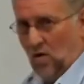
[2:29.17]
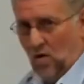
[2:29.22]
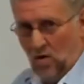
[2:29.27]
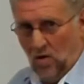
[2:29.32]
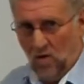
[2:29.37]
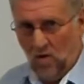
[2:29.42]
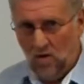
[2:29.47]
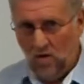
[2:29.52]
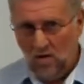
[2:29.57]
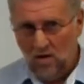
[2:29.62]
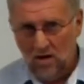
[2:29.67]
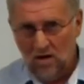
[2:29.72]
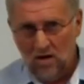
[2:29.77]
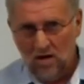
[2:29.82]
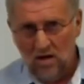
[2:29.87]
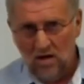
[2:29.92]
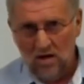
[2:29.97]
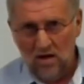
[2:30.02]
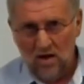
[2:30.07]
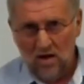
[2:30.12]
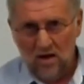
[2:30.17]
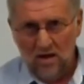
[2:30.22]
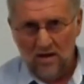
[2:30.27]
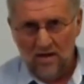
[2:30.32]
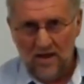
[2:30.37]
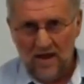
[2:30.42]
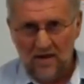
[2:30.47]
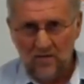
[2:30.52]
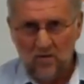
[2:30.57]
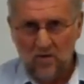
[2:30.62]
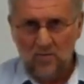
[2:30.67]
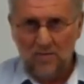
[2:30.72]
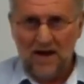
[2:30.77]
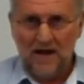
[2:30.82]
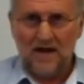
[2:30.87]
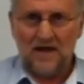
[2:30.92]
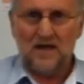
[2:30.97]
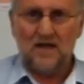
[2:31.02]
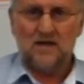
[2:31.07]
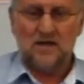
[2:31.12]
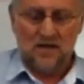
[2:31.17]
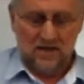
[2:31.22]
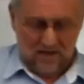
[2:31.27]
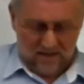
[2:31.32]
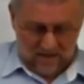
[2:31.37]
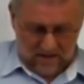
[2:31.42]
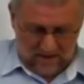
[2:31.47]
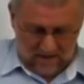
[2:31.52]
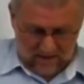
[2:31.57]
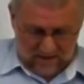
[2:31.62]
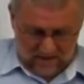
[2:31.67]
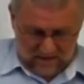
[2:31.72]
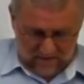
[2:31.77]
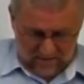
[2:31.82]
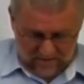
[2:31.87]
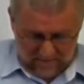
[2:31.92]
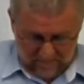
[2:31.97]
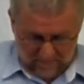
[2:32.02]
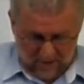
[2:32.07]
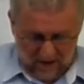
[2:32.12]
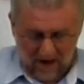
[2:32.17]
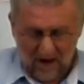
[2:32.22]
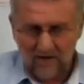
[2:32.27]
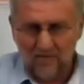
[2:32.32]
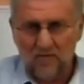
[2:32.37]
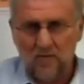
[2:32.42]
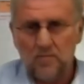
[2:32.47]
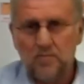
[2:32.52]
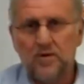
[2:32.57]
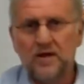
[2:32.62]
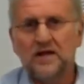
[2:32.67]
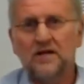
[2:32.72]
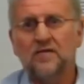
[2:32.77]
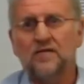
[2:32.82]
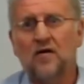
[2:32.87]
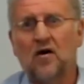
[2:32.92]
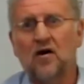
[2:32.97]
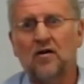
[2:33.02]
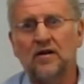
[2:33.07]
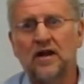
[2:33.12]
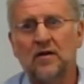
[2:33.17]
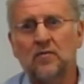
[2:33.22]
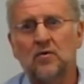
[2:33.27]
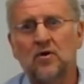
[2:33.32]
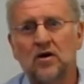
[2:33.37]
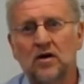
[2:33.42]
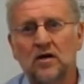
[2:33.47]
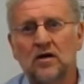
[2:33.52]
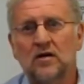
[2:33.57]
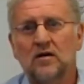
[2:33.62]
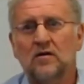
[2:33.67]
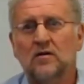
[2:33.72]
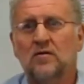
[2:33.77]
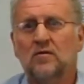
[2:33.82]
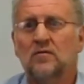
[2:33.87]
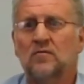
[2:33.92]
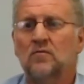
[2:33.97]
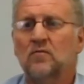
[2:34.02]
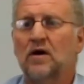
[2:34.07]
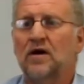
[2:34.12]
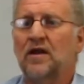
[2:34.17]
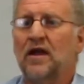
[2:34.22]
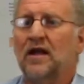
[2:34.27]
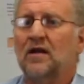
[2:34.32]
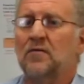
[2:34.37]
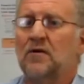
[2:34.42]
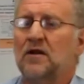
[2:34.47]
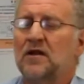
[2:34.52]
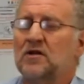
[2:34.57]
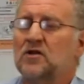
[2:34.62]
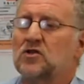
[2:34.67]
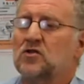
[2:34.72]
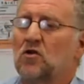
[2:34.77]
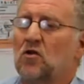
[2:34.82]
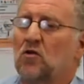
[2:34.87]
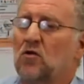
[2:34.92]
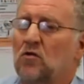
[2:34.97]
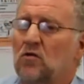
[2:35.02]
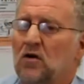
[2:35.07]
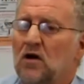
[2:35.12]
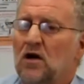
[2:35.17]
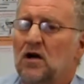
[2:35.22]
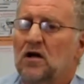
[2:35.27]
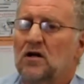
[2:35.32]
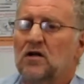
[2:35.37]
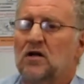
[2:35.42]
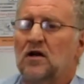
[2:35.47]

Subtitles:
Or they will make it part of a paedophile network where they can install